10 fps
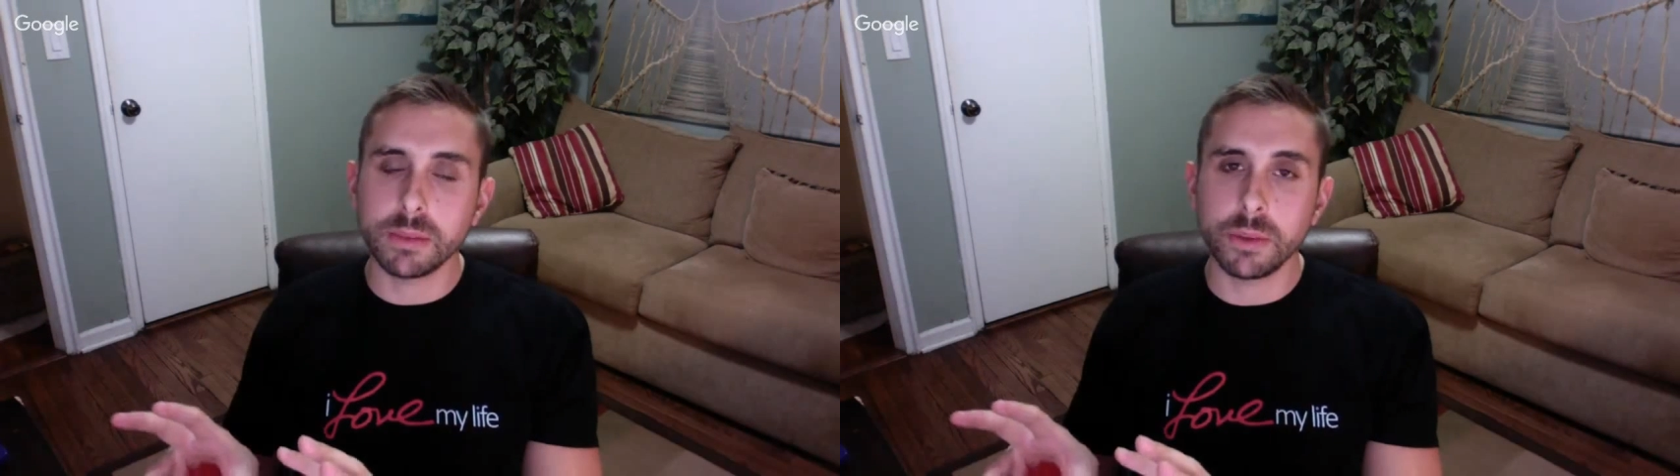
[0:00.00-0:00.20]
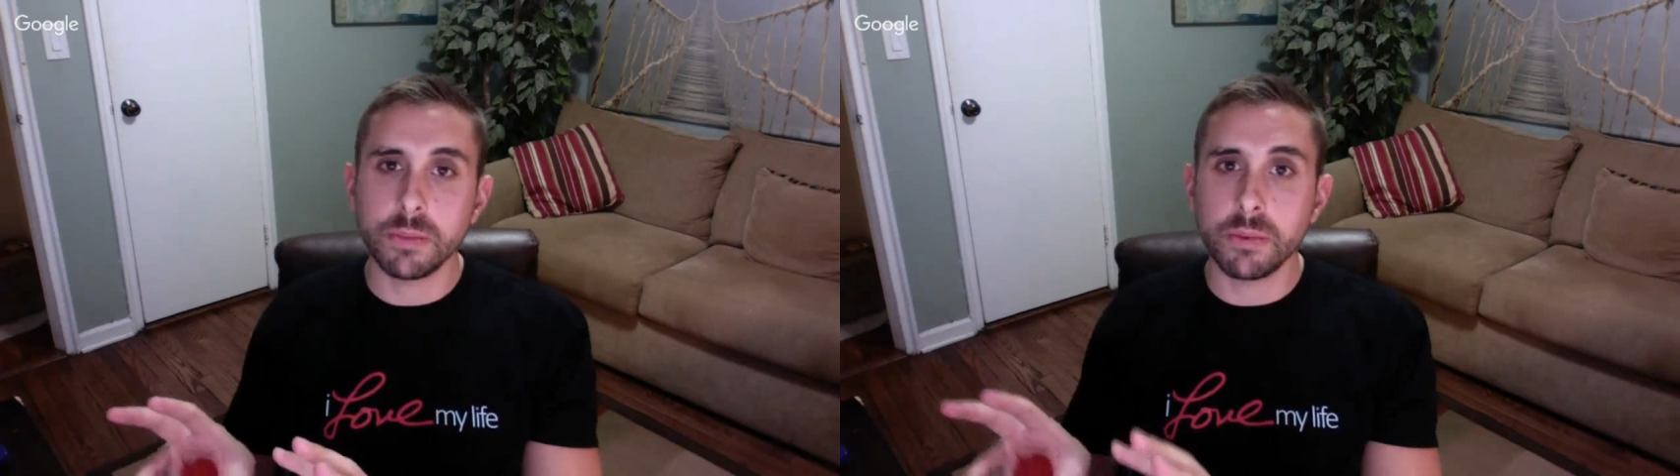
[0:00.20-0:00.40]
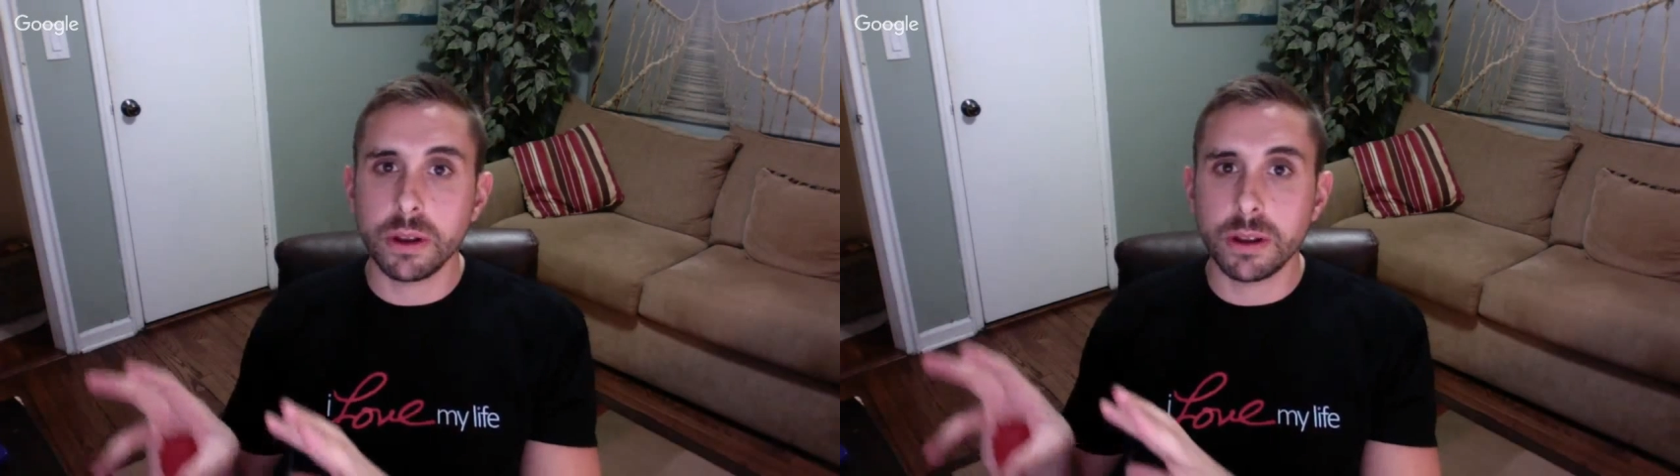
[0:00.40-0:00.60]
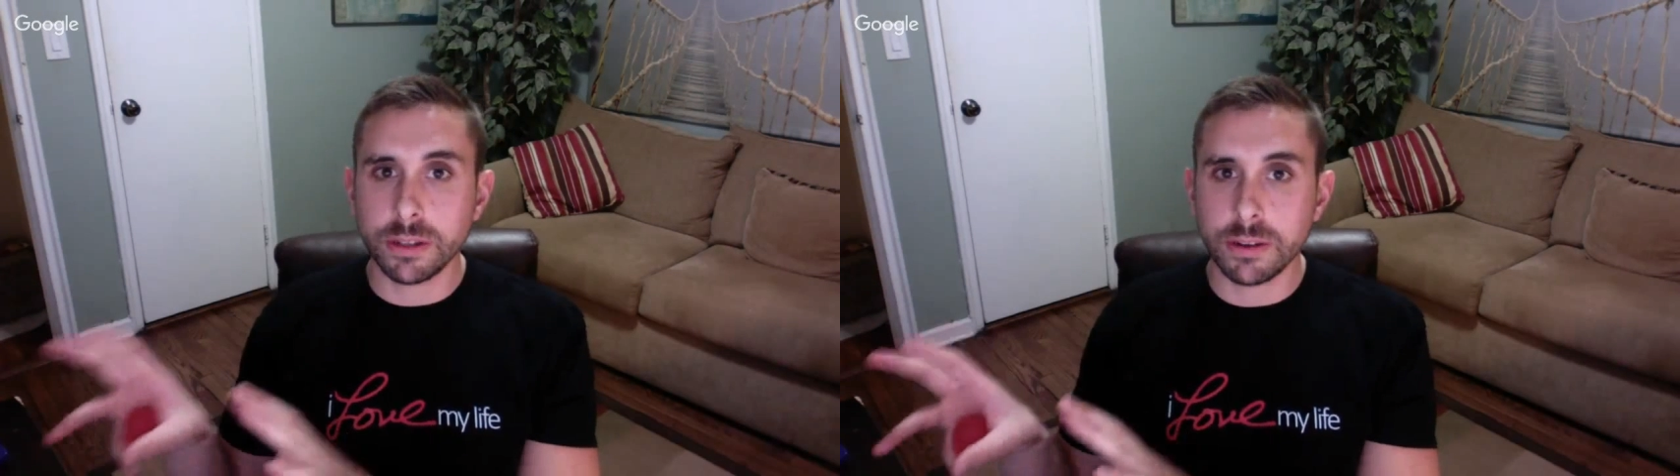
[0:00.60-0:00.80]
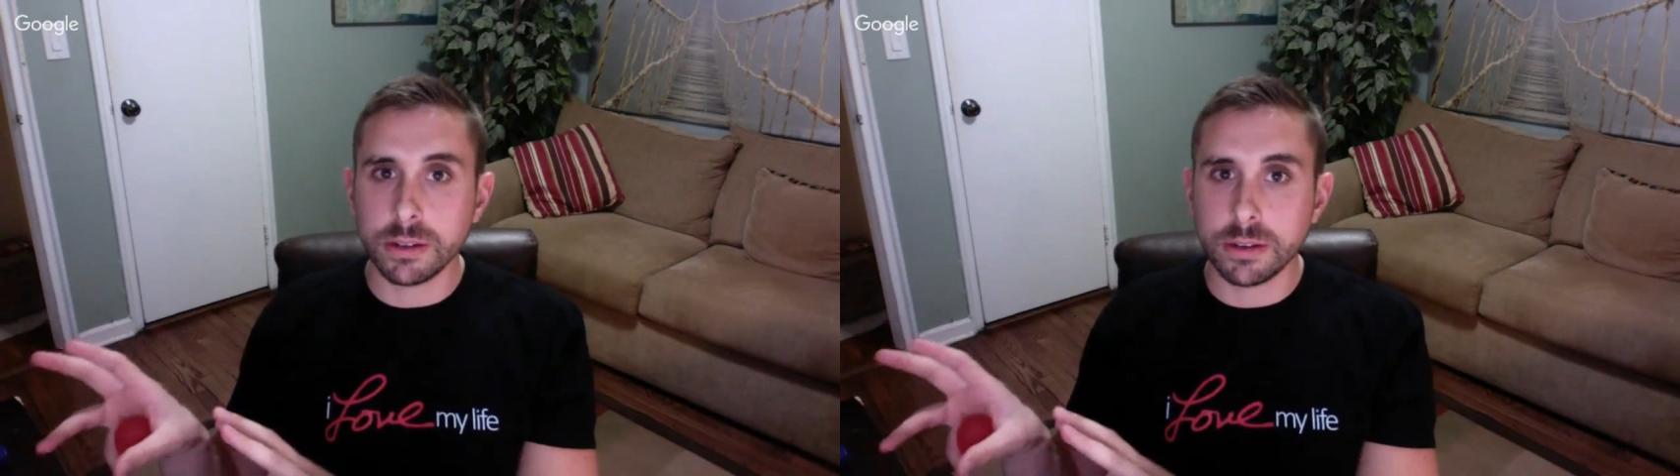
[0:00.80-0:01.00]
when you put in a
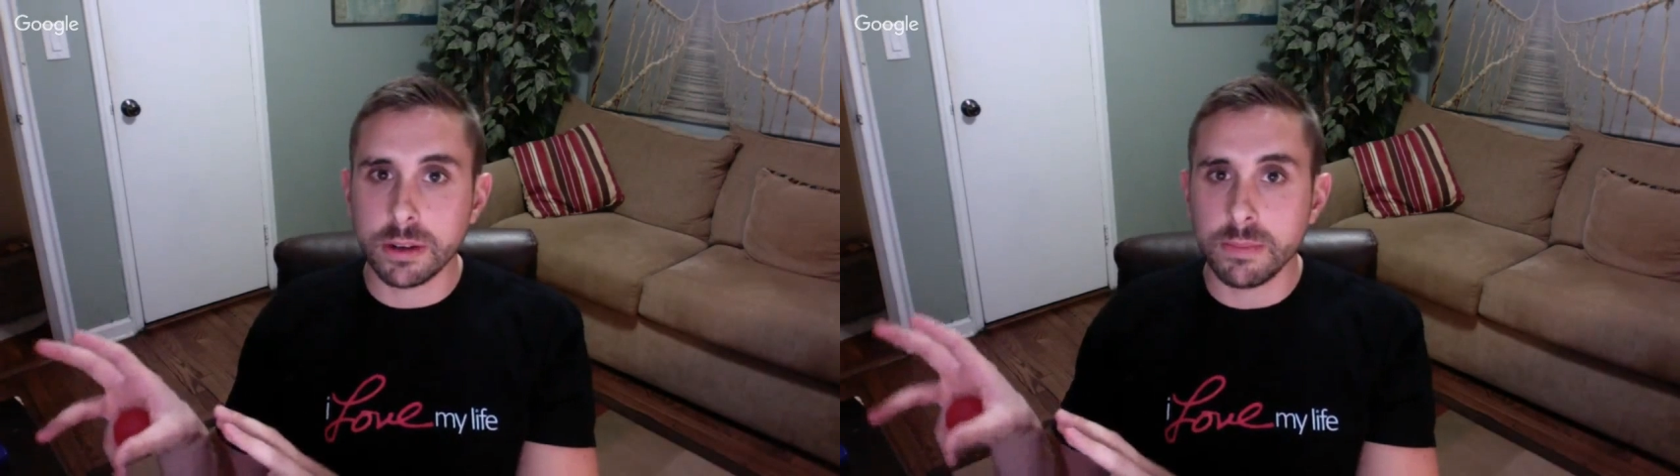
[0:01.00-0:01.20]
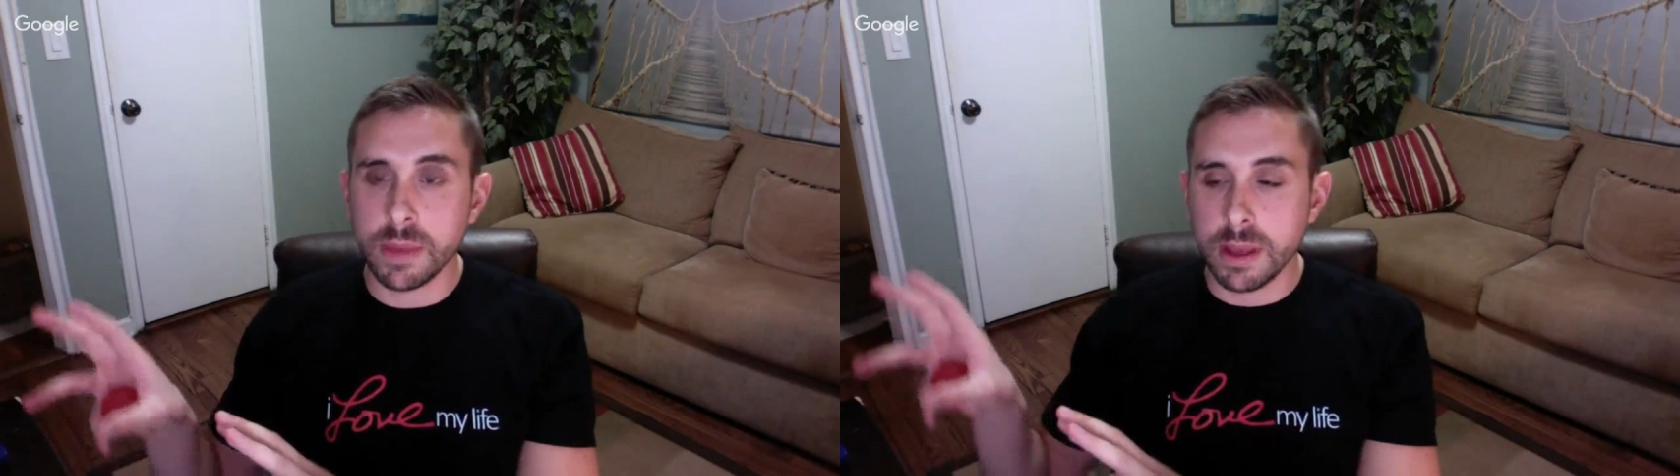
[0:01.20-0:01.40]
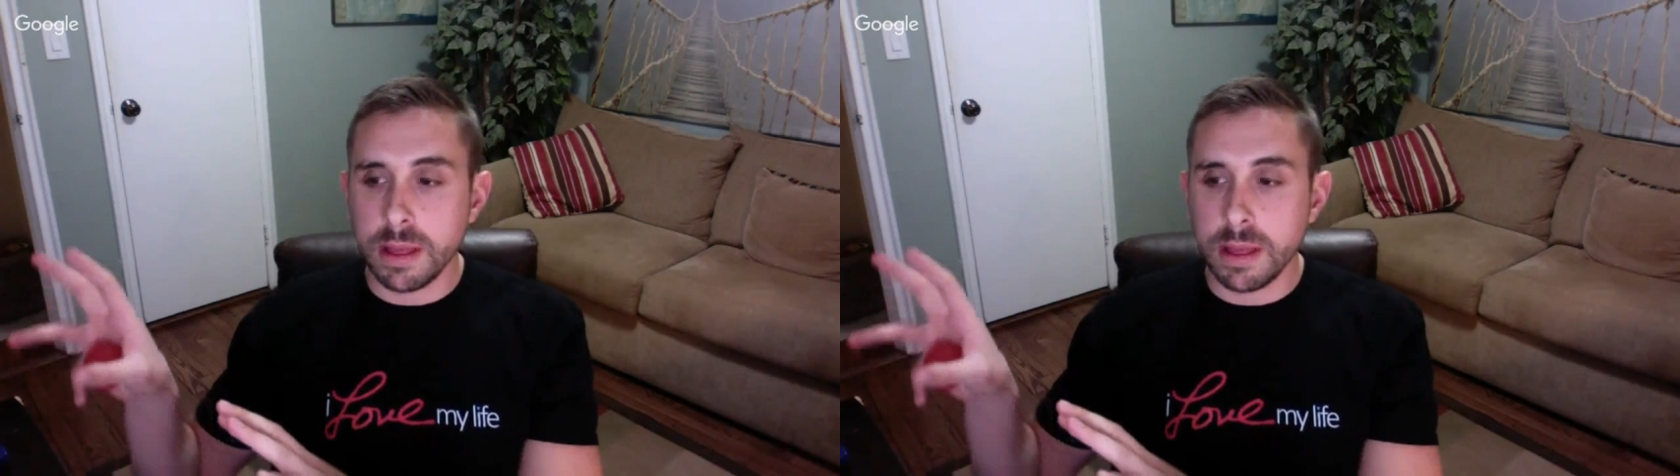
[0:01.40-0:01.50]
search term,